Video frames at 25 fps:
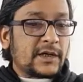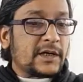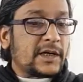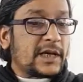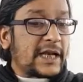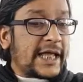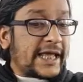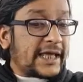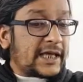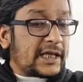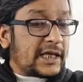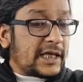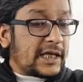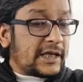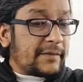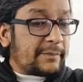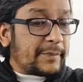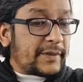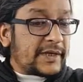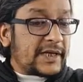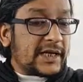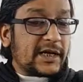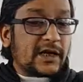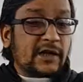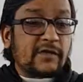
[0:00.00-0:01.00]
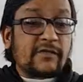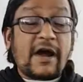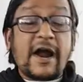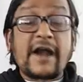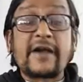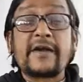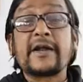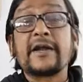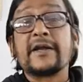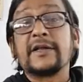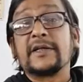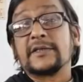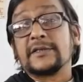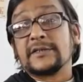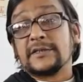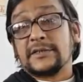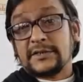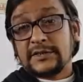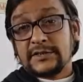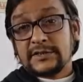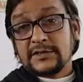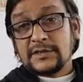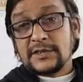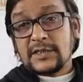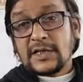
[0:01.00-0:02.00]
Like a period of 100 years,
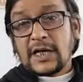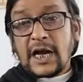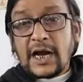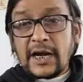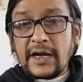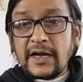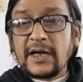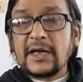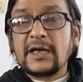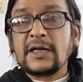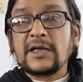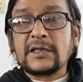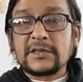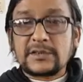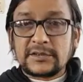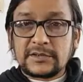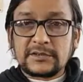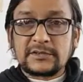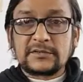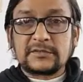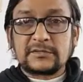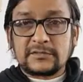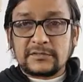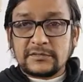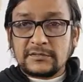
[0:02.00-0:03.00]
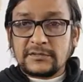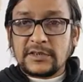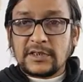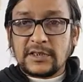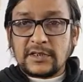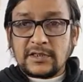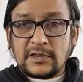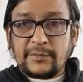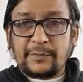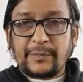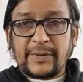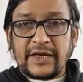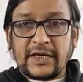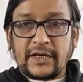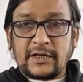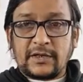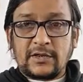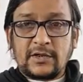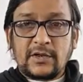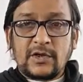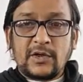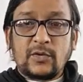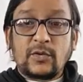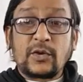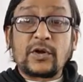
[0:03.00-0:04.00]
100 years period,
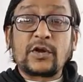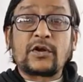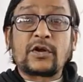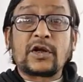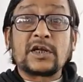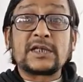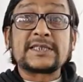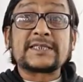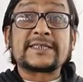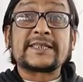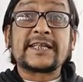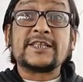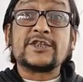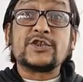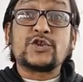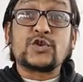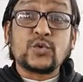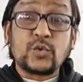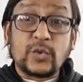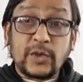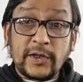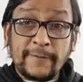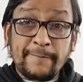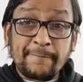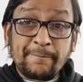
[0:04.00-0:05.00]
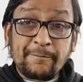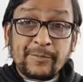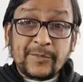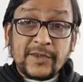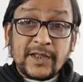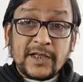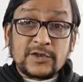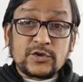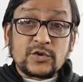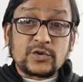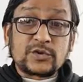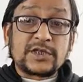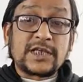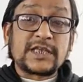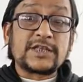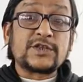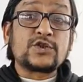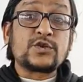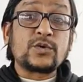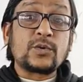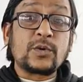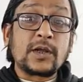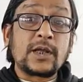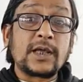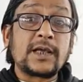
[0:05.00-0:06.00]
what do you call century. So
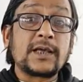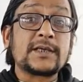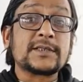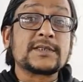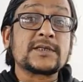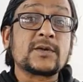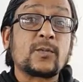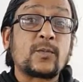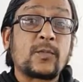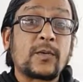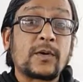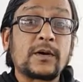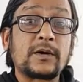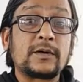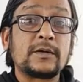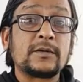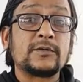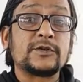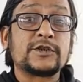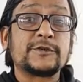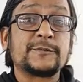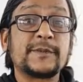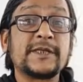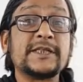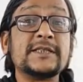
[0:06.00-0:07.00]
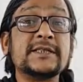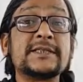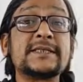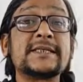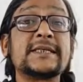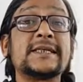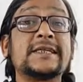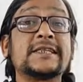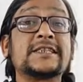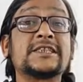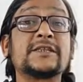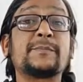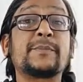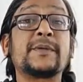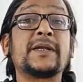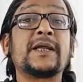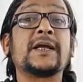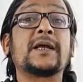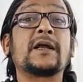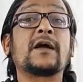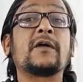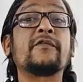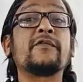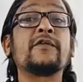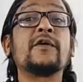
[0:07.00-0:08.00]
century is a word which means it is a
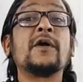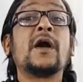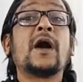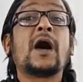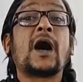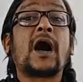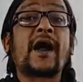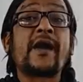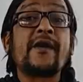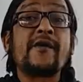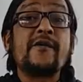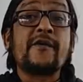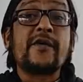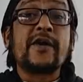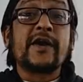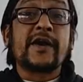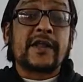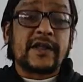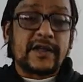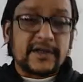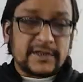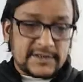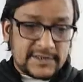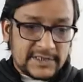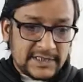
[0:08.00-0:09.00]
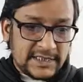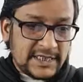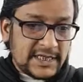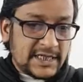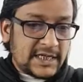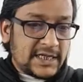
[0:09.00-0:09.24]
period of 100 years.